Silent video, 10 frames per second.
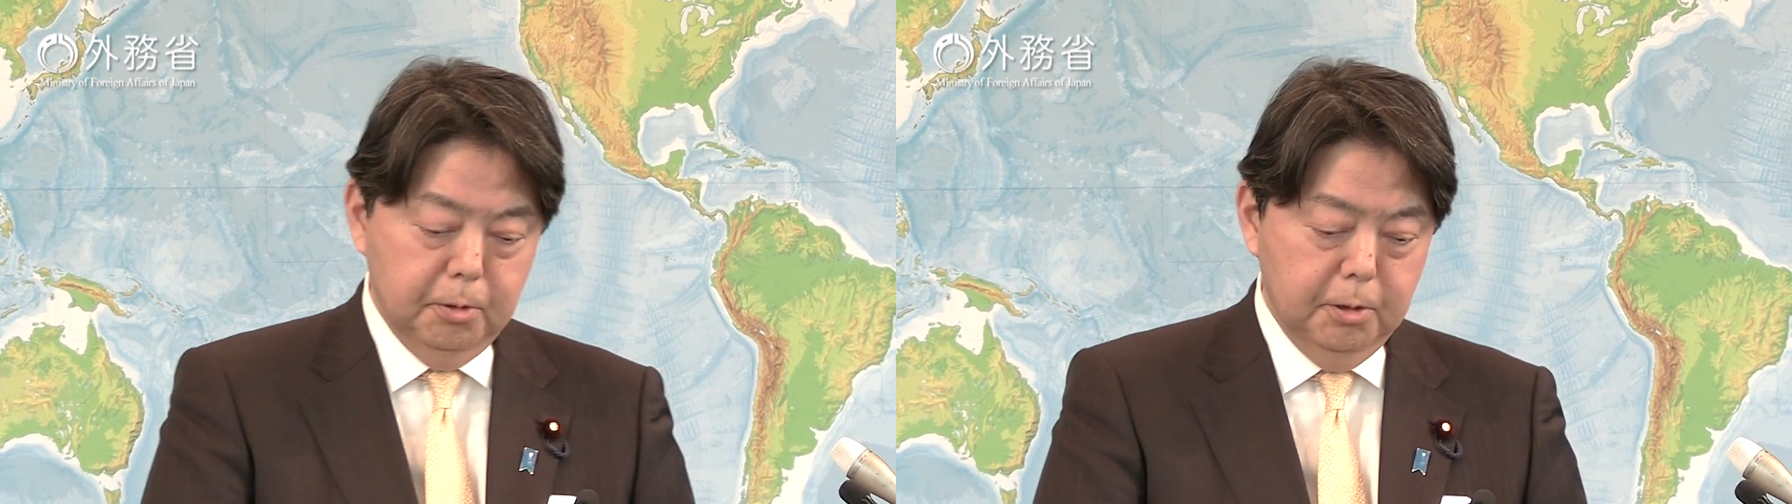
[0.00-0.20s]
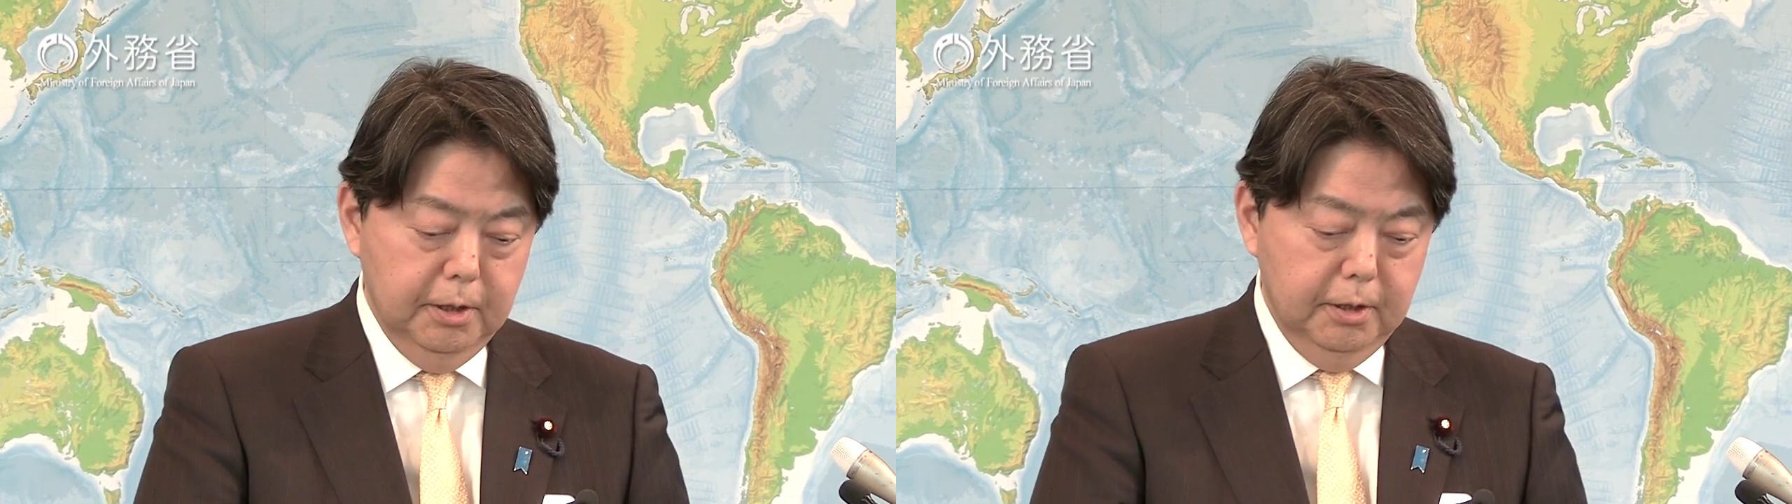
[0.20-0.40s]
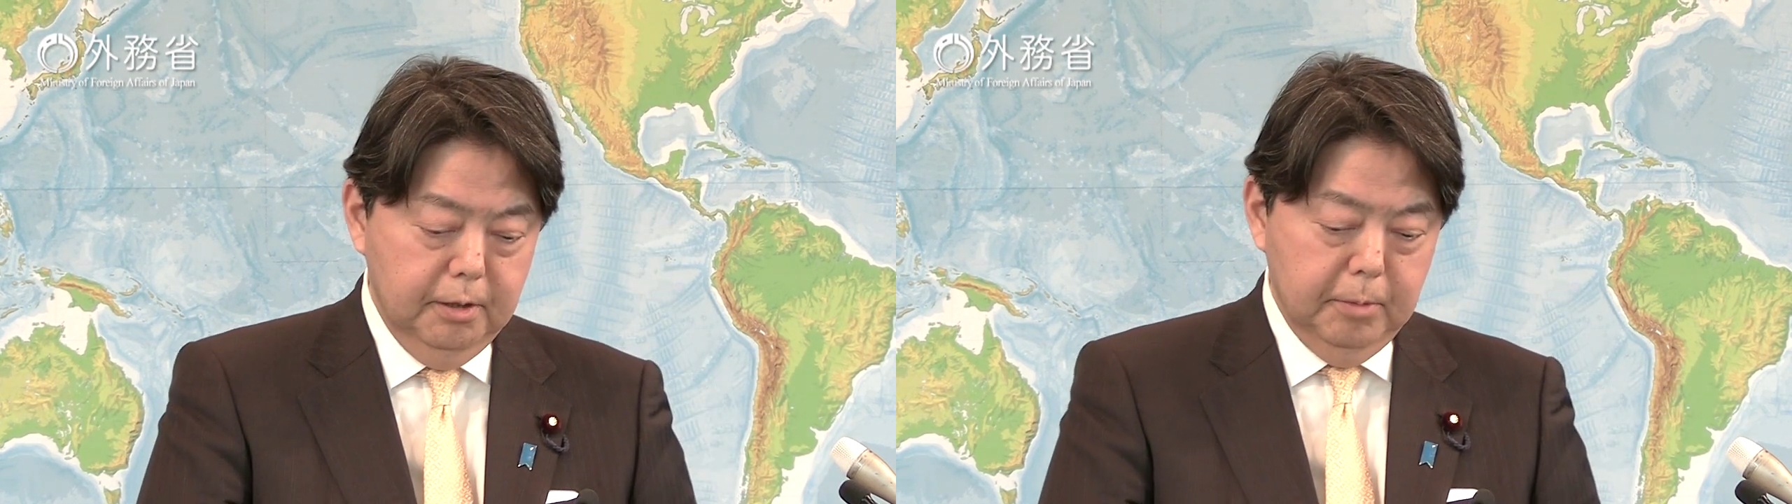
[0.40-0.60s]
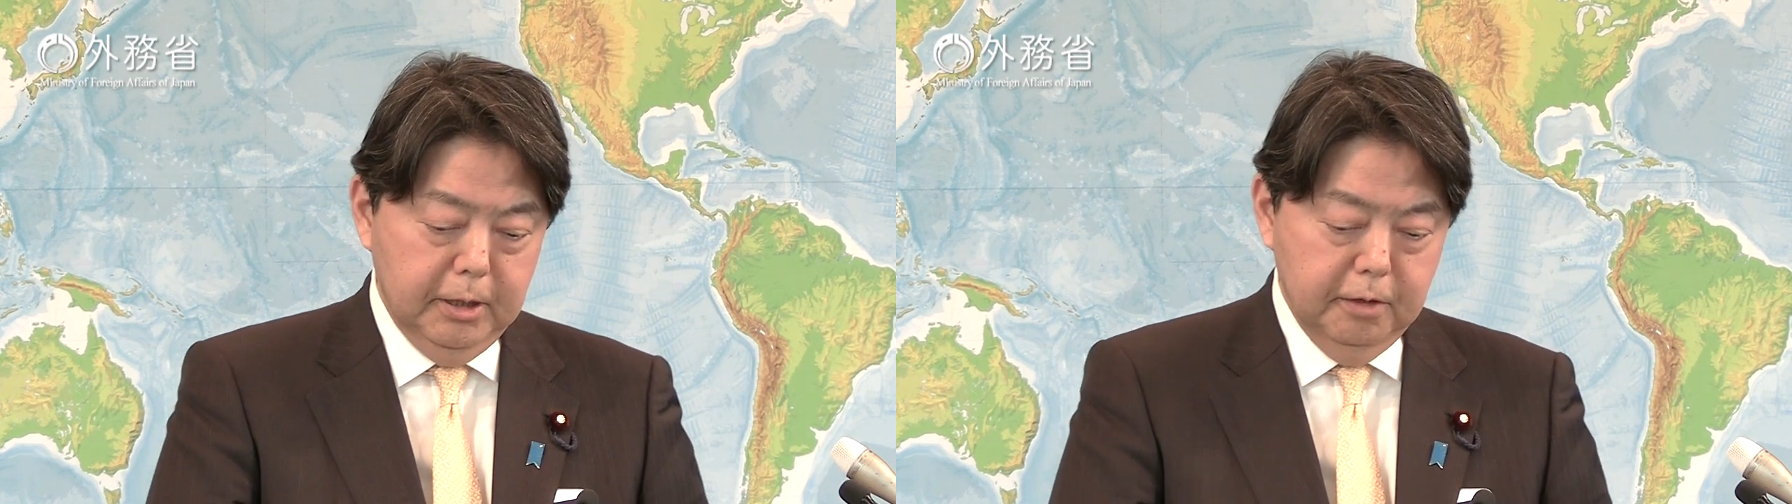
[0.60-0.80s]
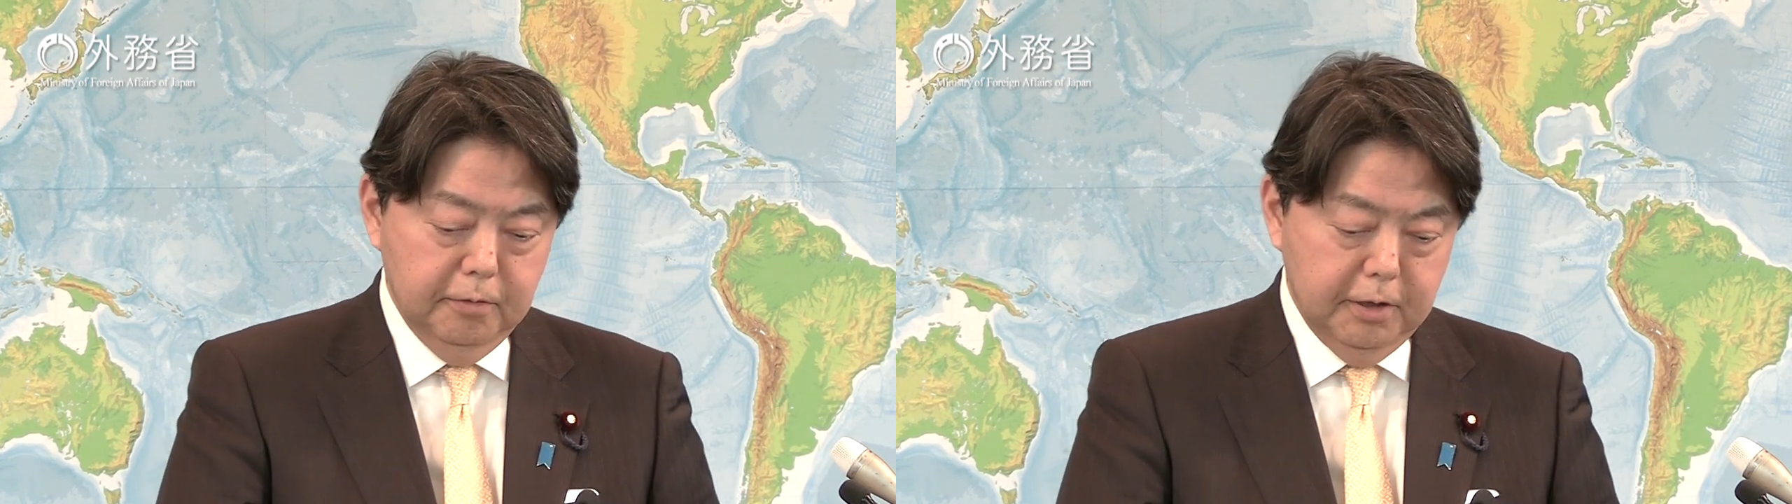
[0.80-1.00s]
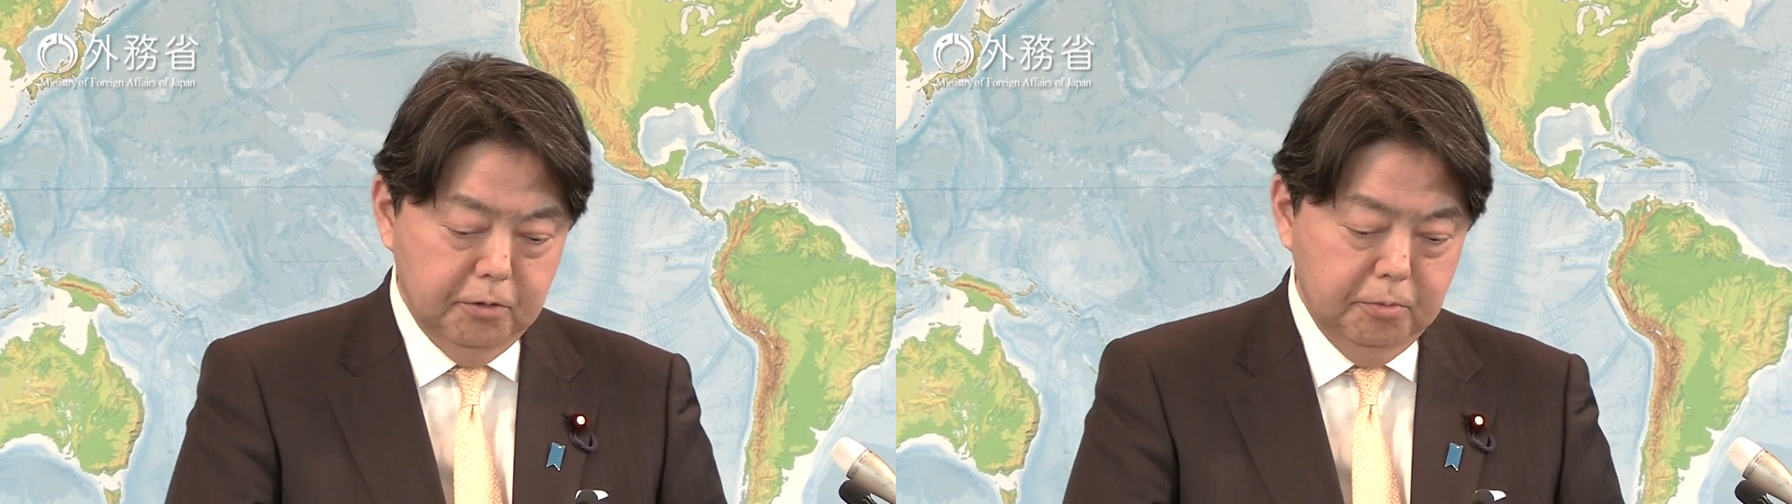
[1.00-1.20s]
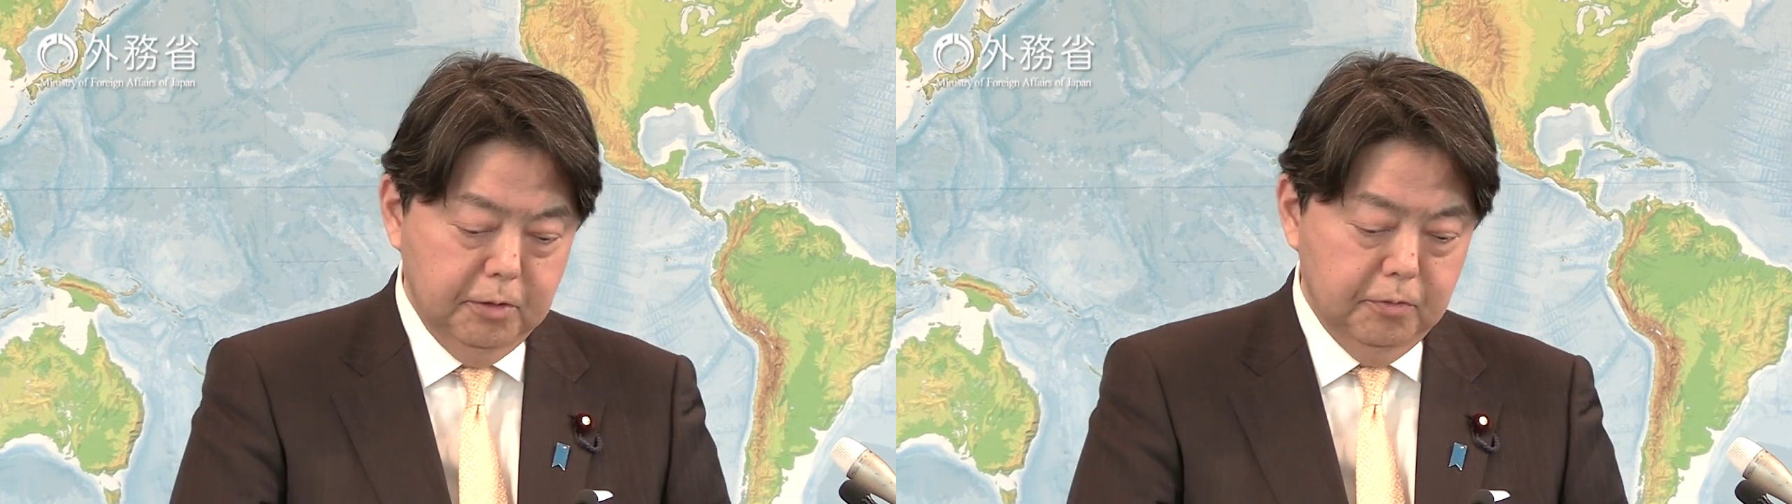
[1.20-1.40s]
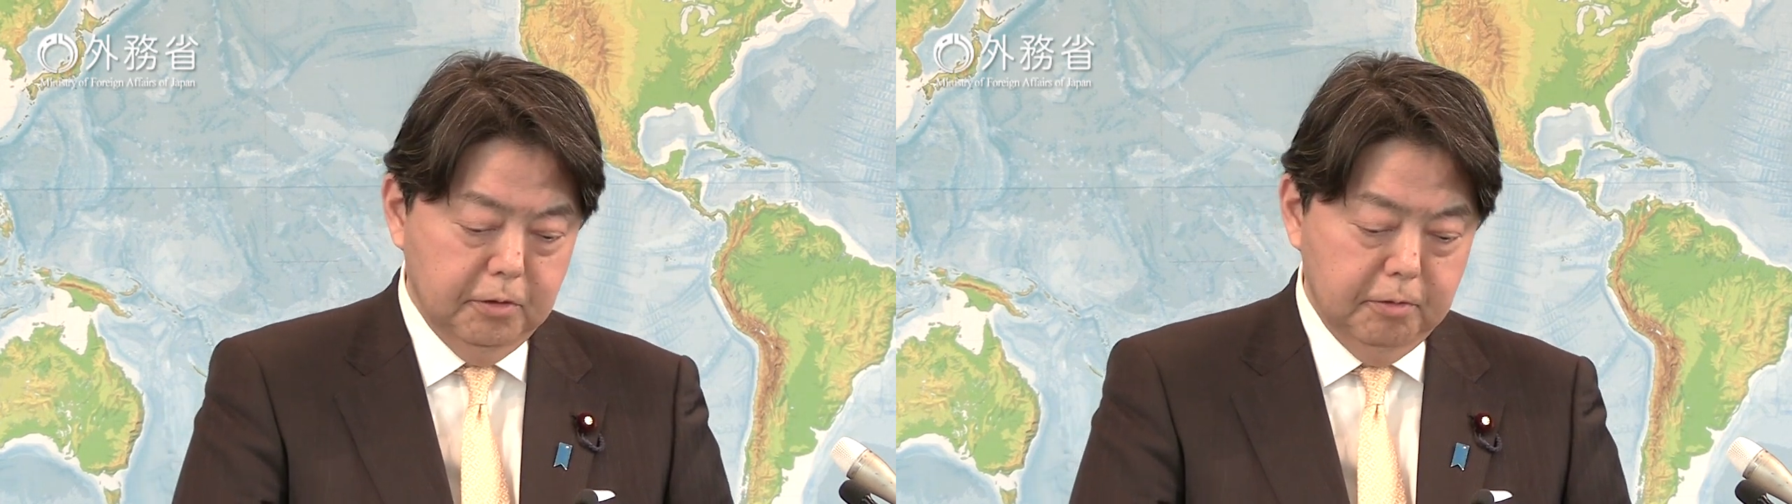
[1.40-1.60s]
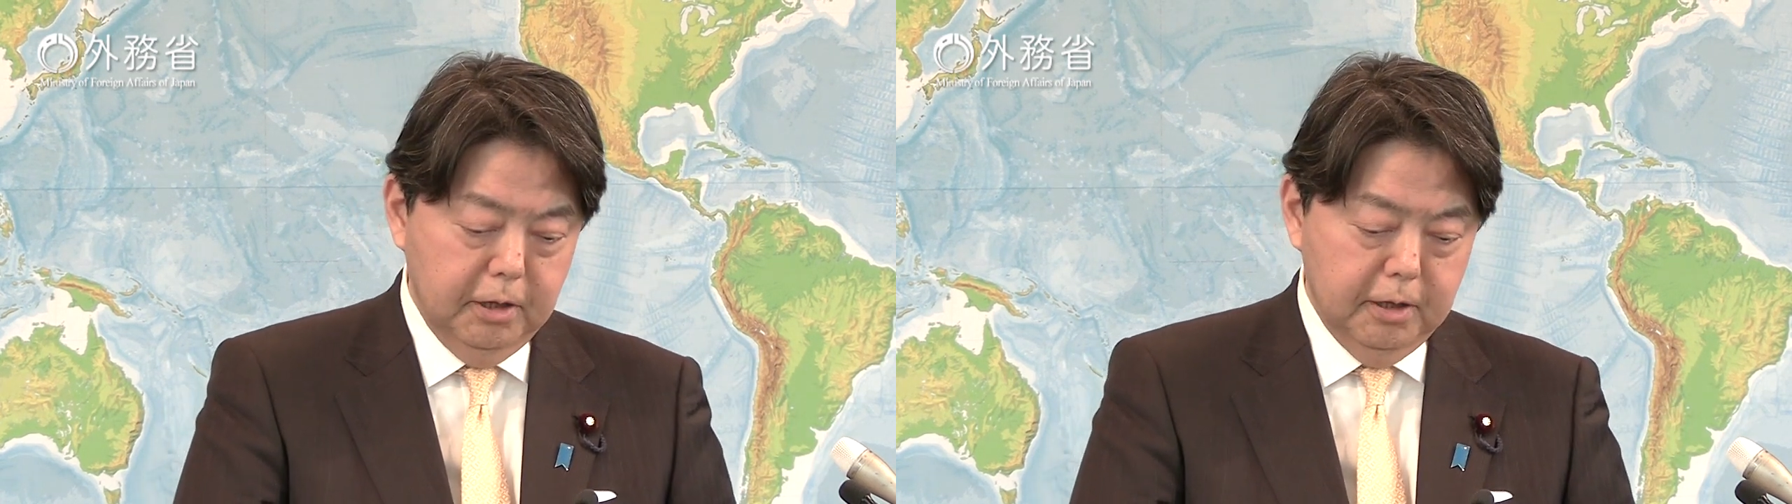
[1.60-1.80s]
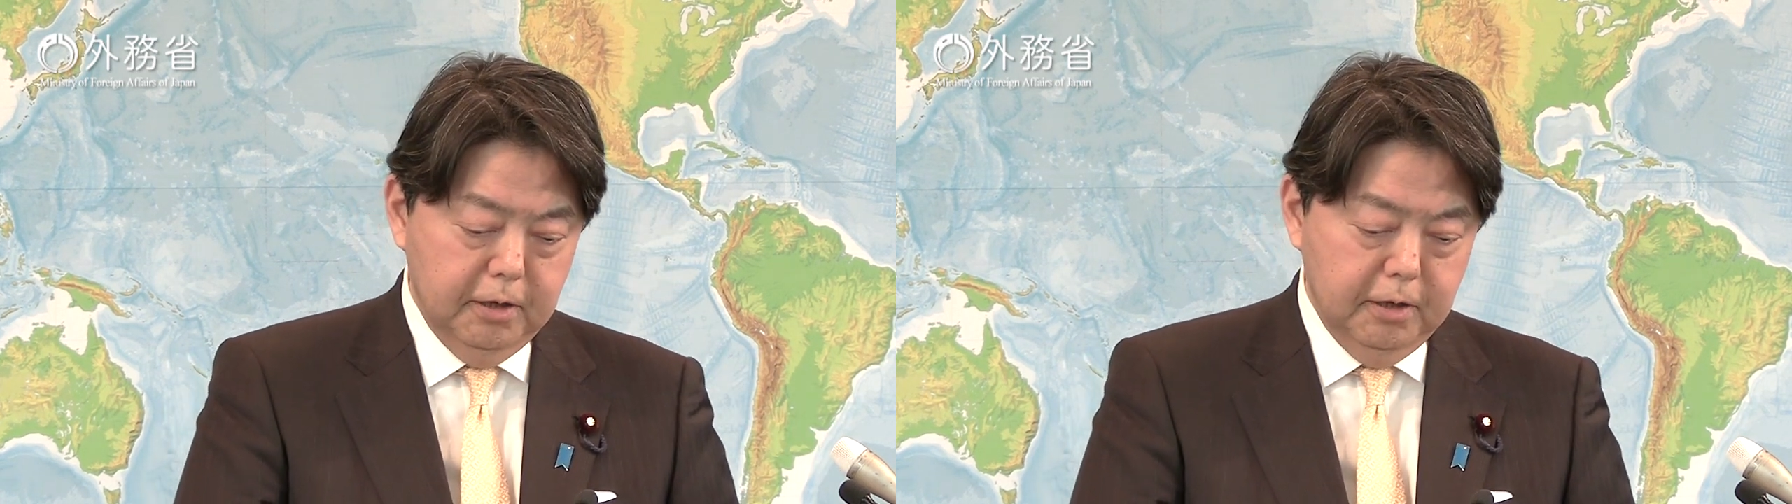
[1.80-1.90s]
including the stoppage